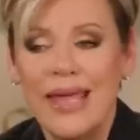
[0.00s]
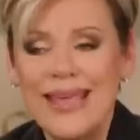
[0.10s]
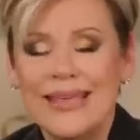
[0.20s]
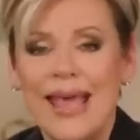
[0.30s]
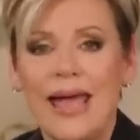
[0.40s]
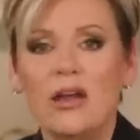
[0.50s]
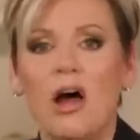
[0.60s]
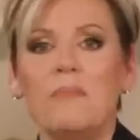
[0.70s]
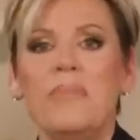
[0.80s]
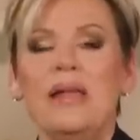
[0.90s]
He
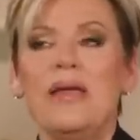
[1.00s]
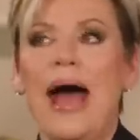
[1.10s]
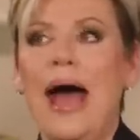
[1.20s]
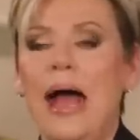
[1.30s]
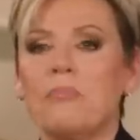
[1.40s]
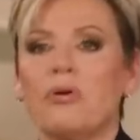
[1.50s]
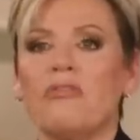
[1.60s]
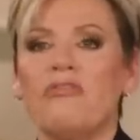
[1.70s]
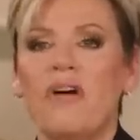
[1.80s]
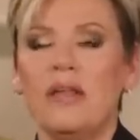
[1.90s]
cannot be the
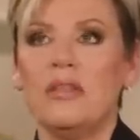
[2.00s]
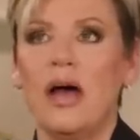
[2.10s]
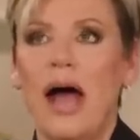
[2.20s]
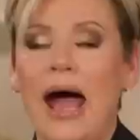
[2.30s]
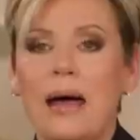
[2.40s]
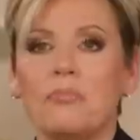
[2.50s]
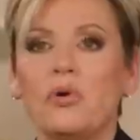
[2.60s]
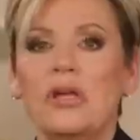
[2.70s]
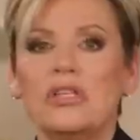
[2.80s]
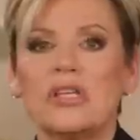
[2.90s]
high
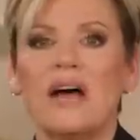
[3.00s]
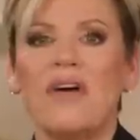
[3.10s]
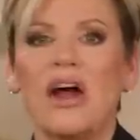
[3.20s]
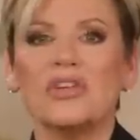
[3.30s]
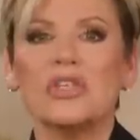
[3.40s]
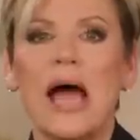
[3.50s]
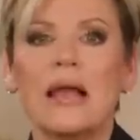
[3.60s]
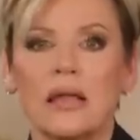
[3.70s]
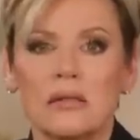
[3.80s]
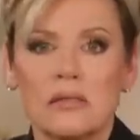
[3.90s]
priest of our
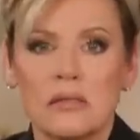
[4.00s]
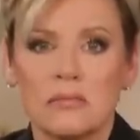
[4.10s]
silence.